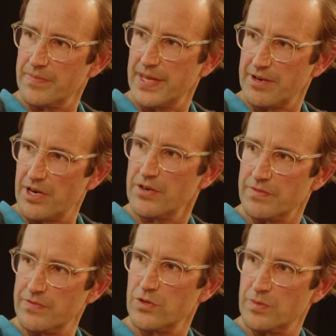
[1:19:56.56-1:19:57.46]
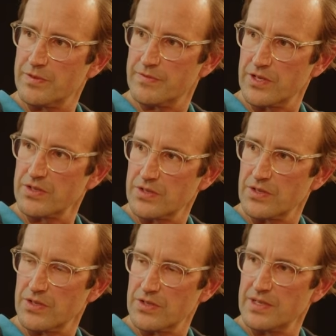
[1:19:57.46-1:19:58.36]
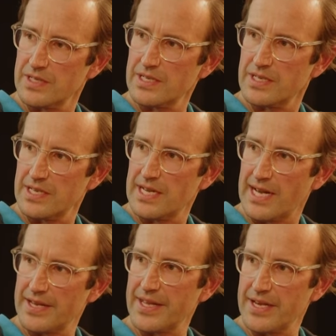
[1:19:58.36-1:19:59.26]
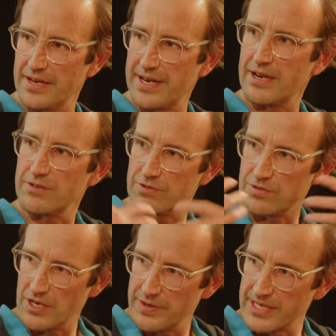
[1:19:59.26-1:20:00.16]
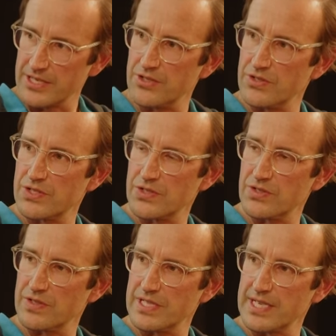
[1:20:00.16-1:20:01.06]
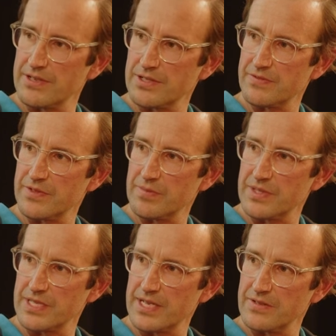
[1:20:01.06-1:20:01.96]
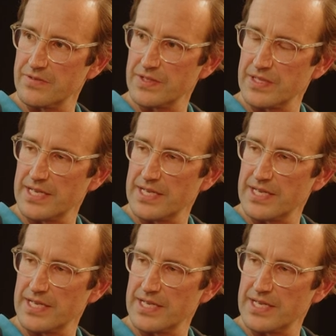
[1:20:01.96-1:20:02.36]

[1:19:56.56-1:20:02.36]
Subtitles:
their own form of folklore. And yeah. they are now growing new stories out themselves.